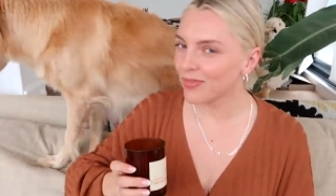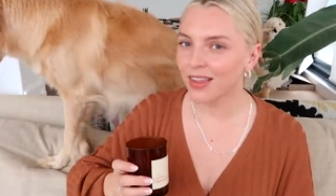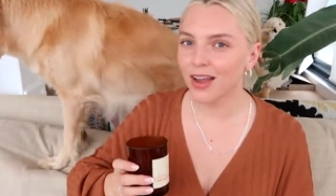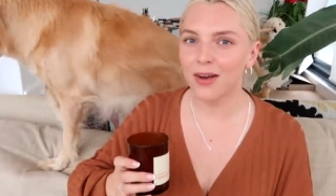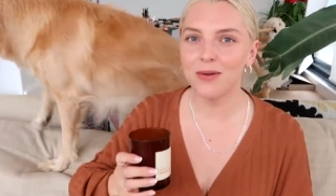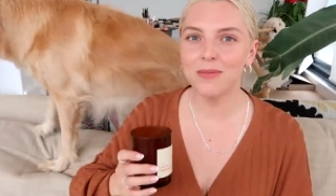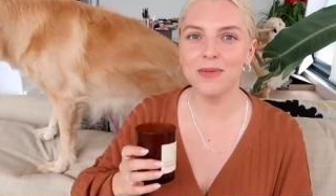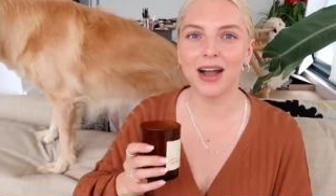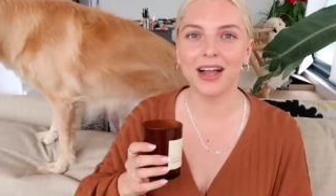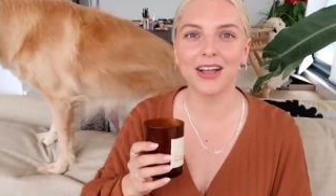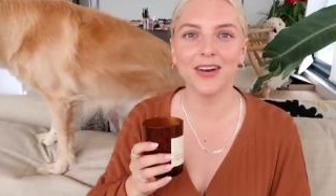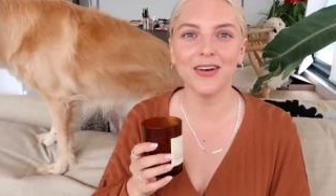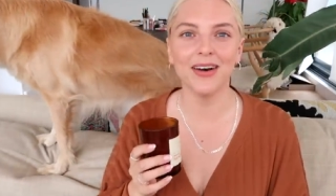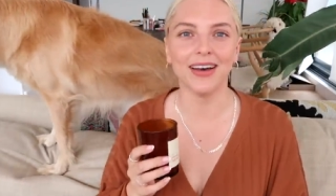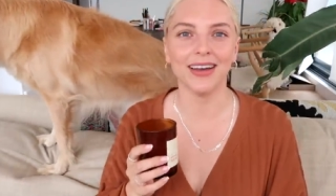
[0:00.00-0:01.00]
Oh my
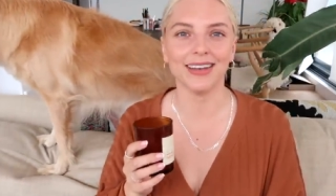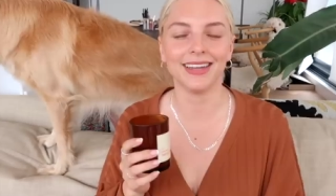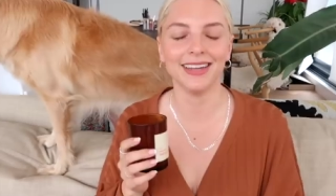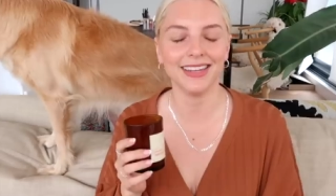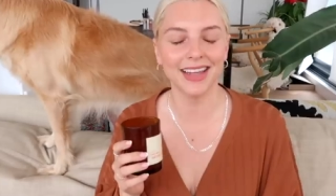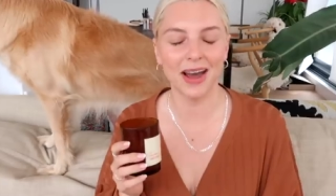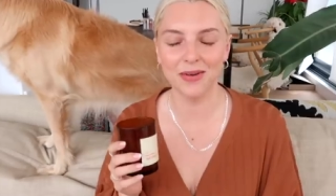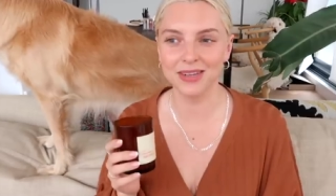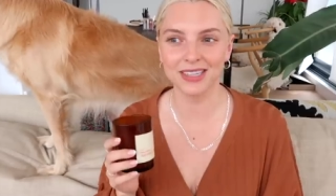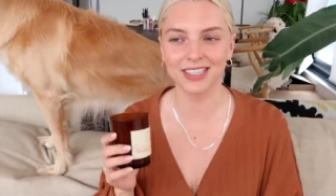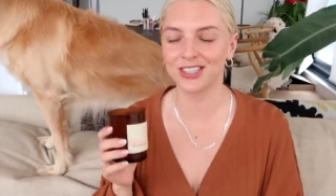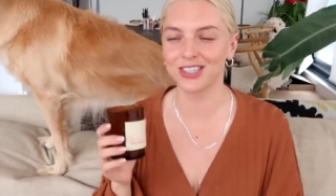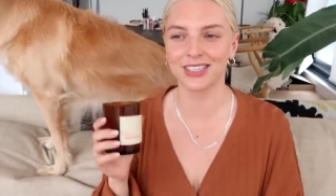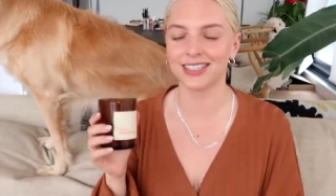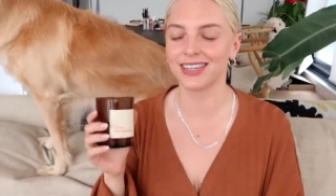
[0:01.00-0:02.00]
God, that was
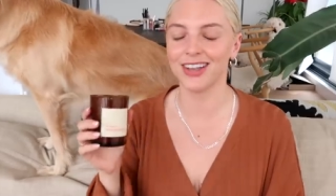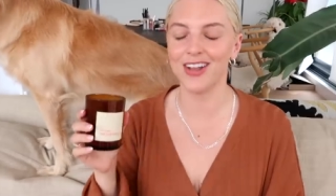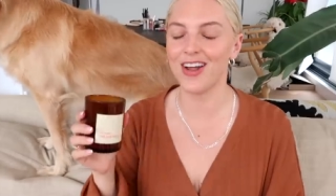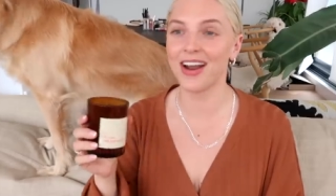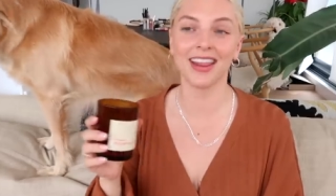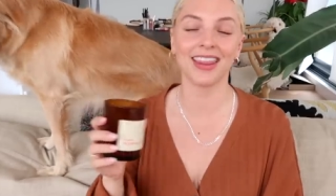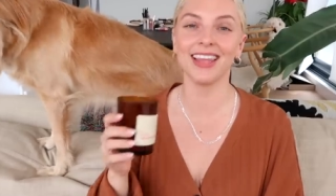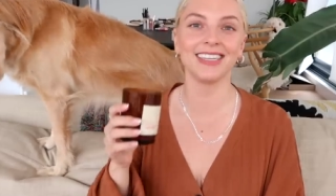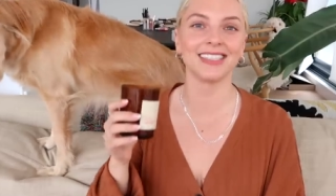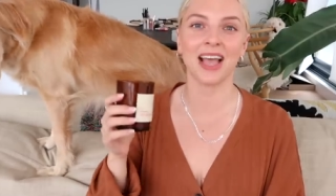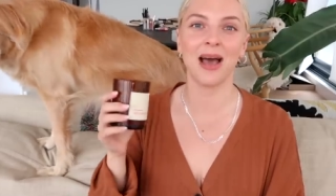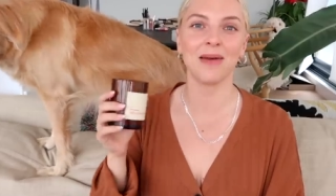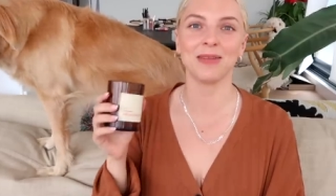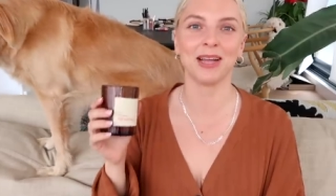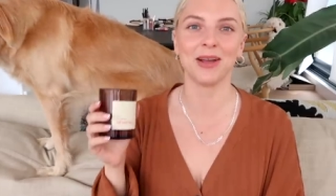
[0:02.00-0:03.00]
just a lot of things
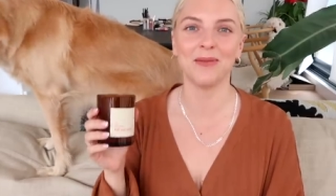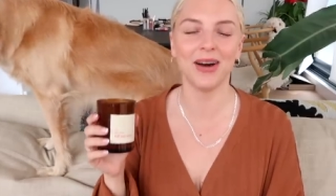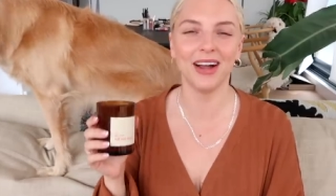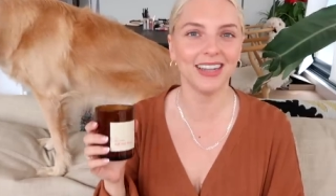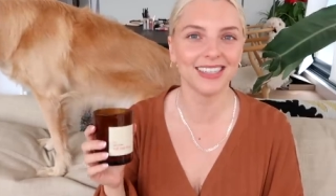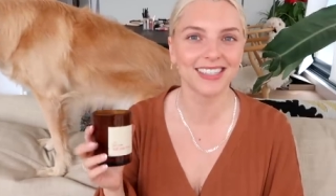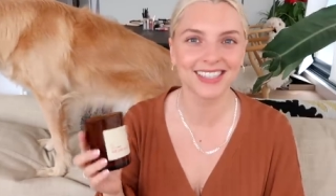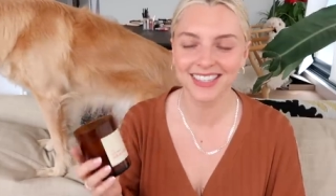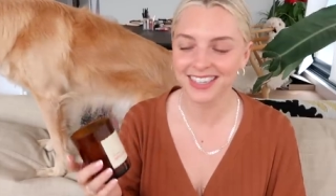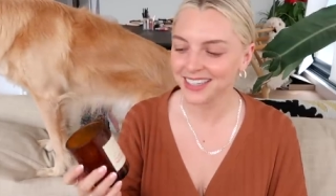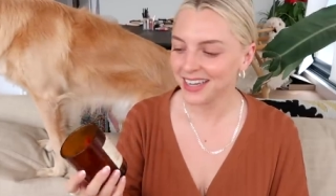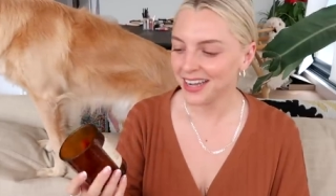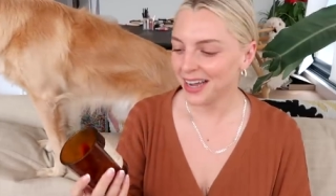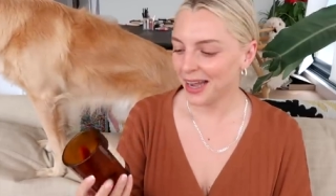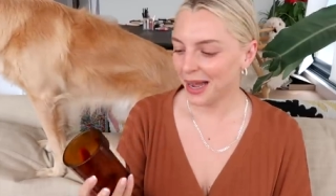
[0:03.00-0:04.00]
happening at once.
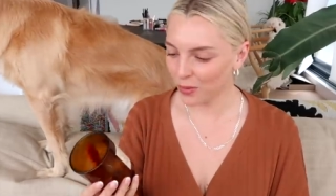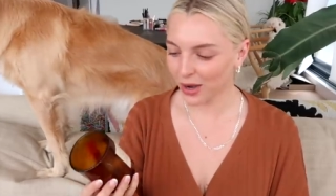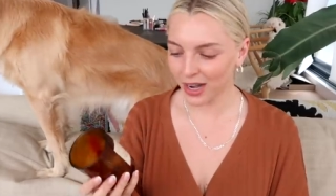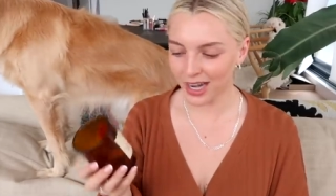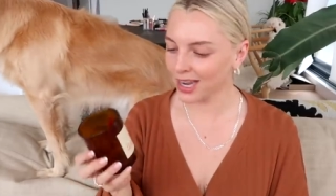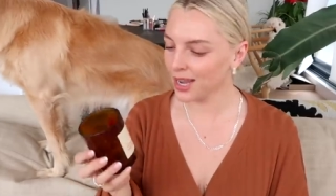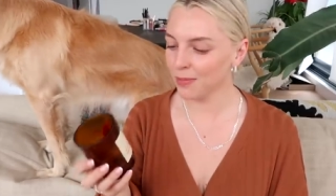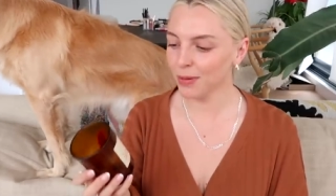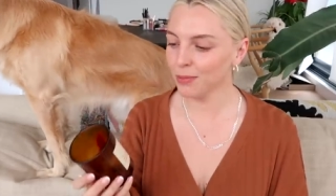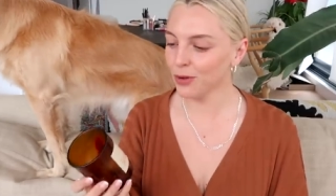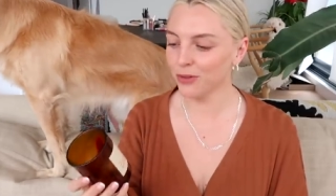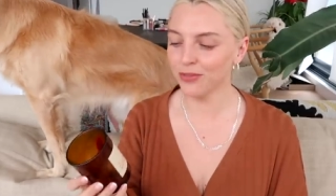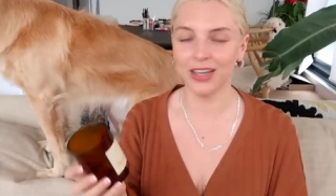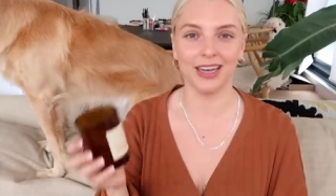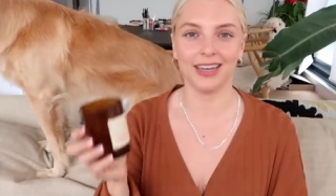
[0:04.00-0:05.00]
We're gonna keep it
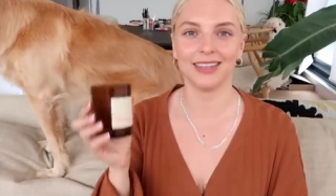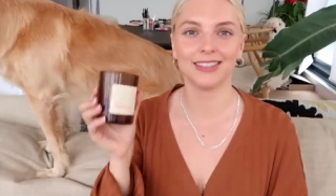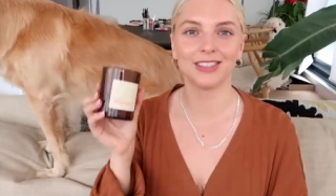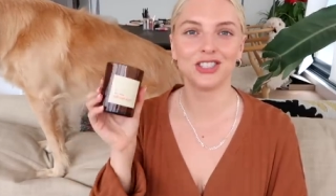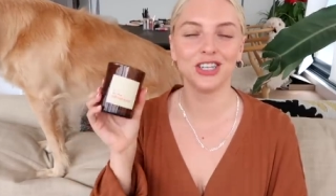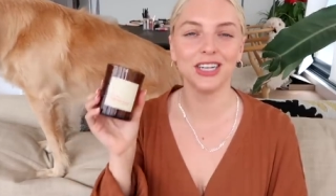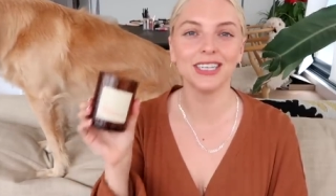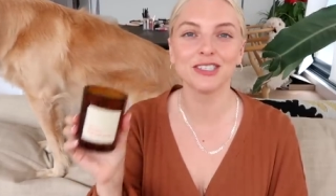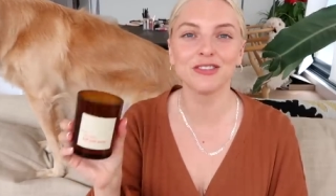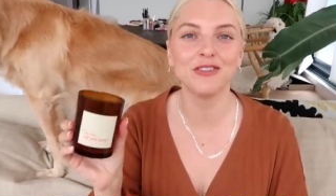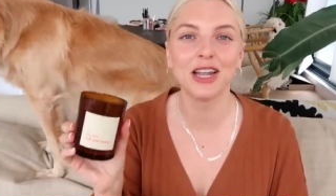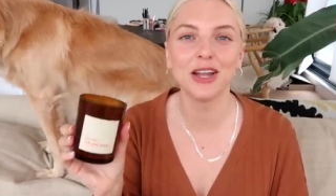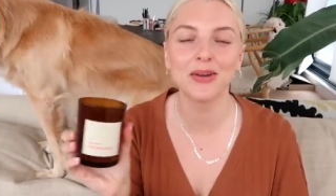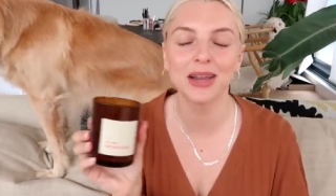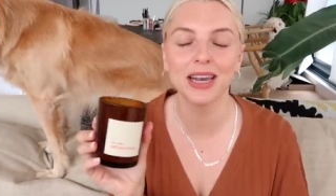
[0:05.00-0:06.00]
moving. She is
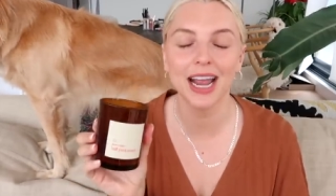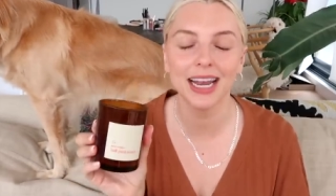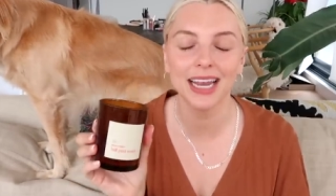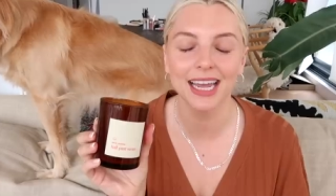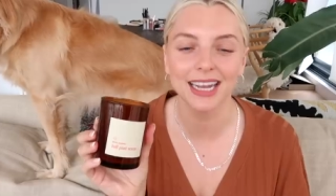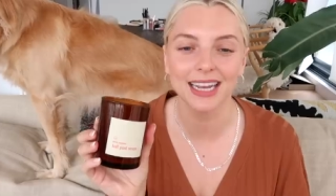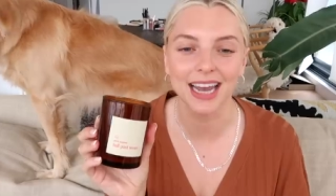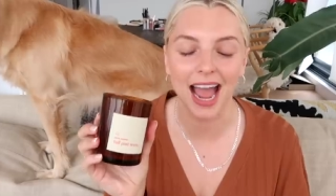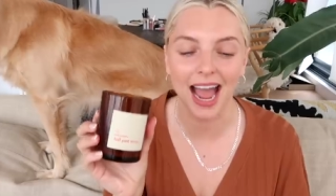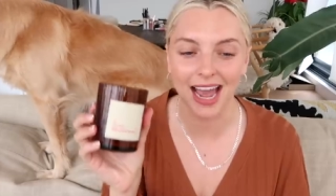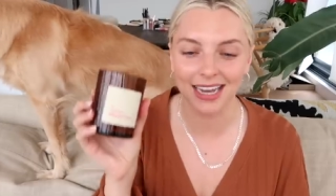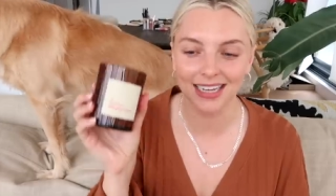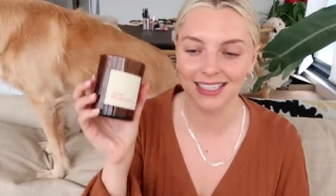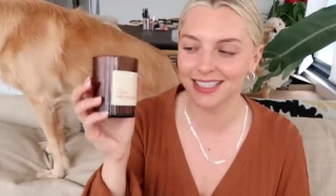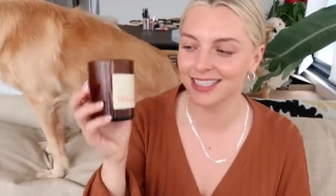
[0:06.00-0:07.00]
fellow Canadian
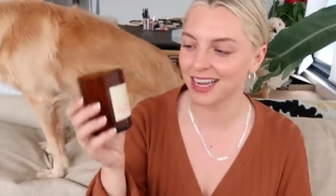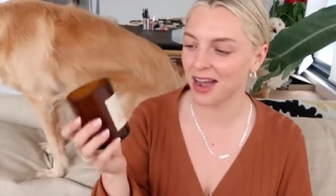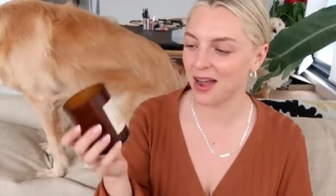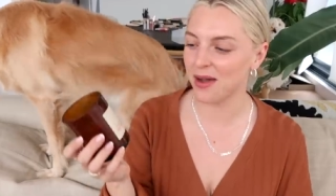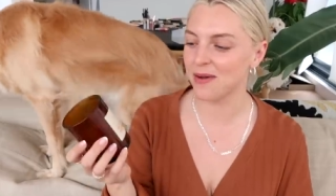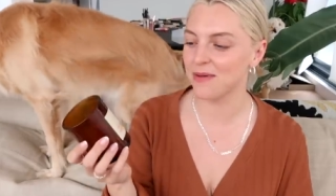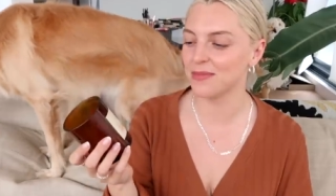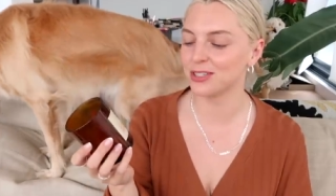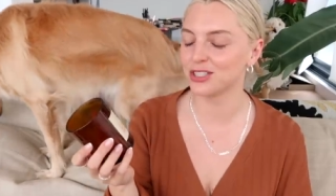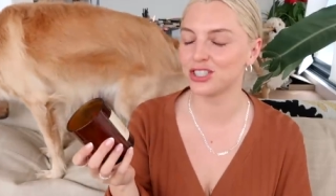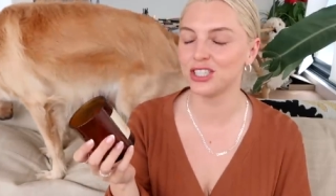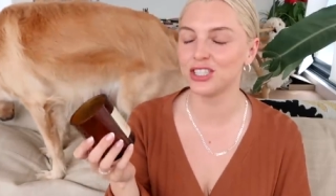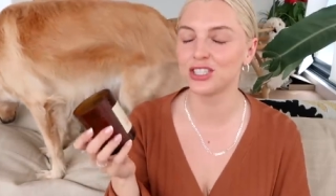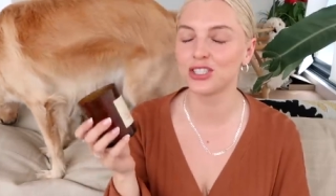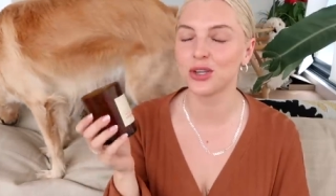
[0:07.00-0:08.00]
and
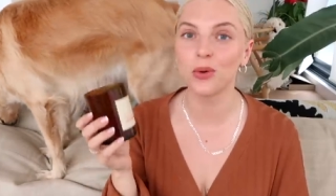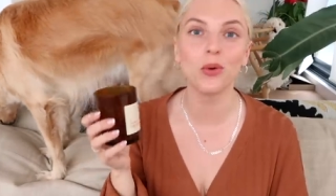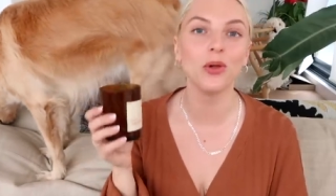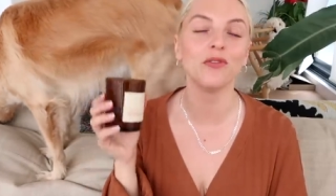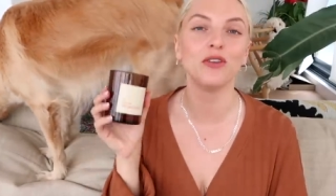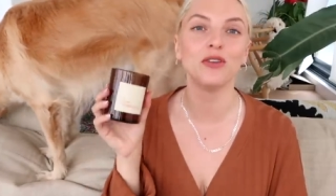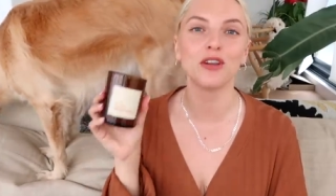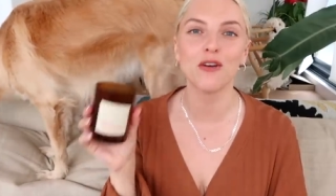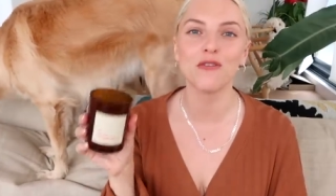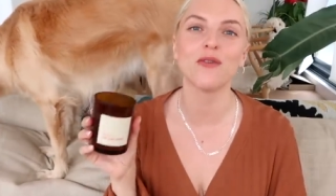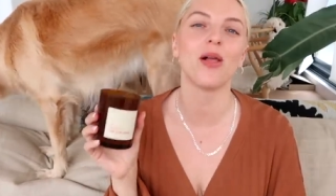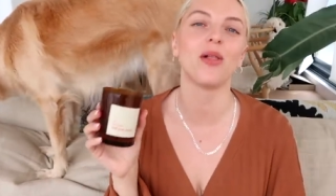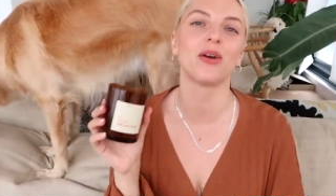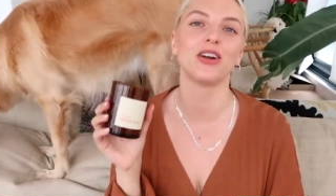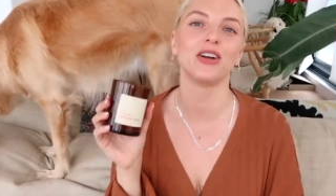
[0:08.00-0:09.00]
she's so cool. If you don't
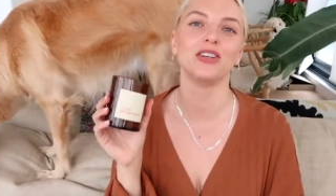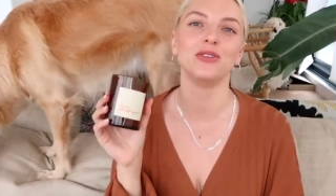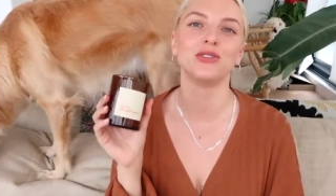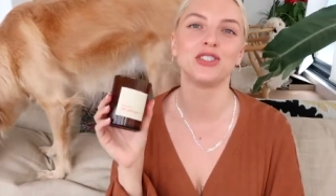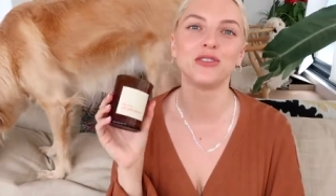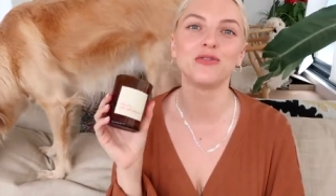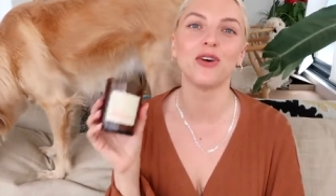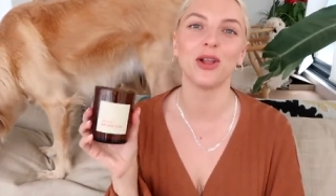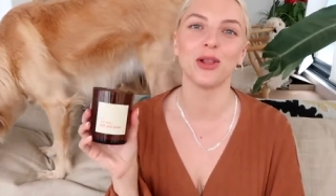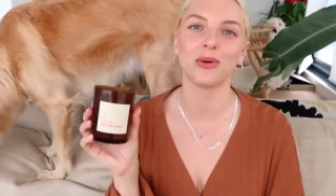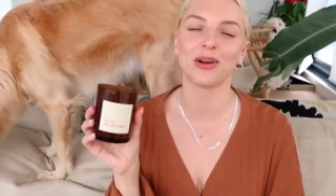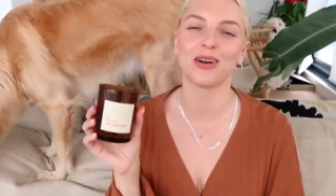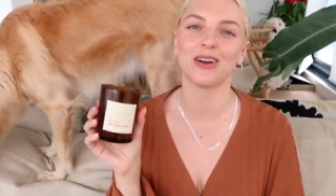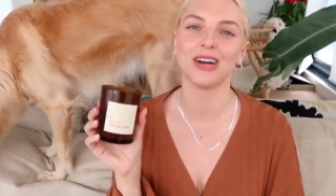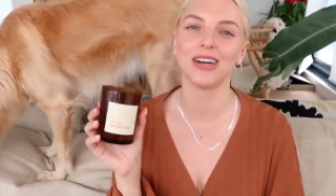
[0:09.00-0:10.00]
follow her, you should follow
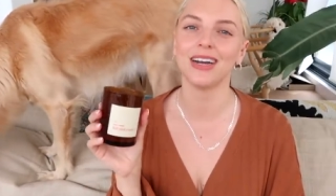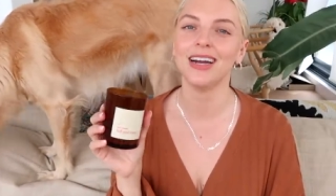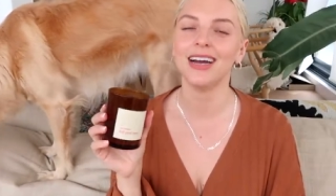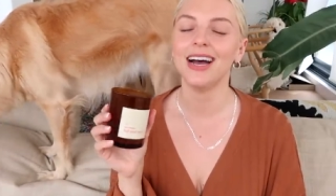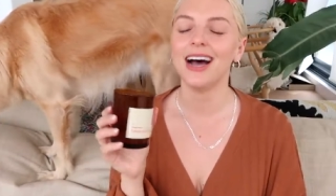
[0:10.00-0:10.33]
her